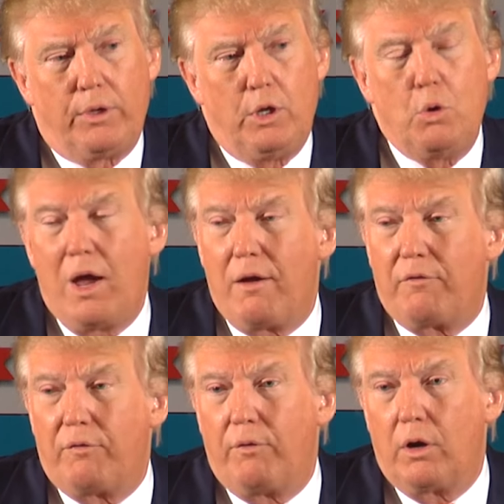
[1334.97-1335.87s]
you
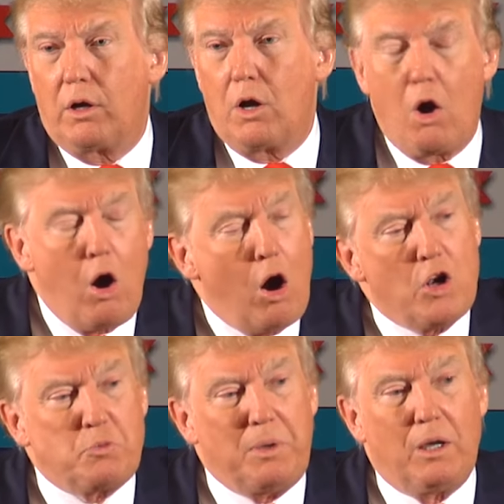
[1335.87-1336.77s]
have
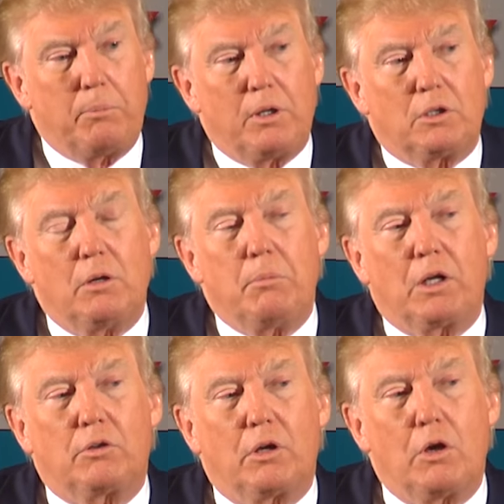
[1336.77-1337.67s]
cars being built in
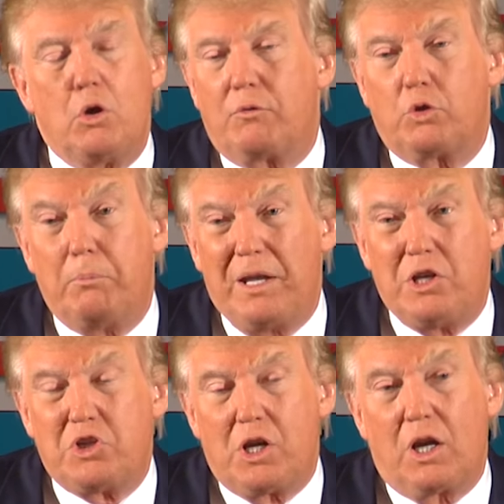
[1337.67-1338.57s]
Mexico, you have
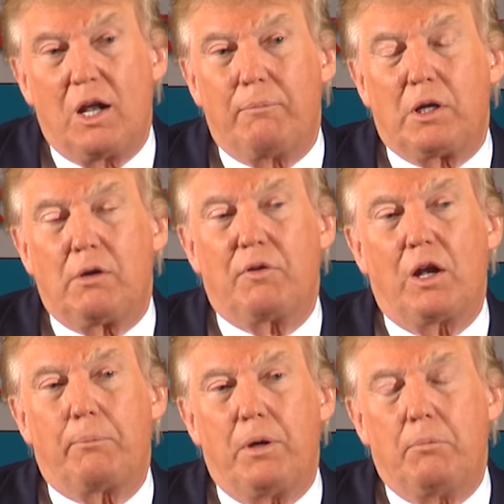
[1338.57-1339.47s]
tremendous economic
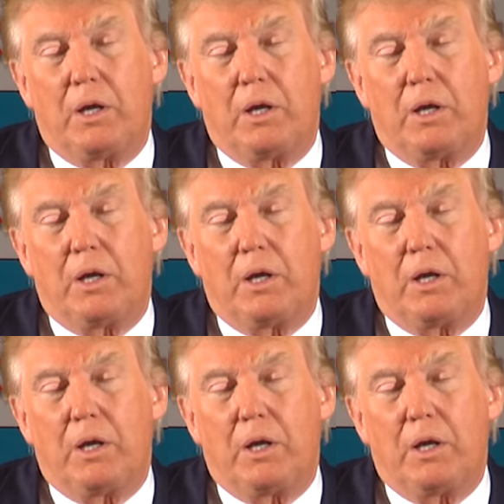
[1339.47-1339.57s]
development in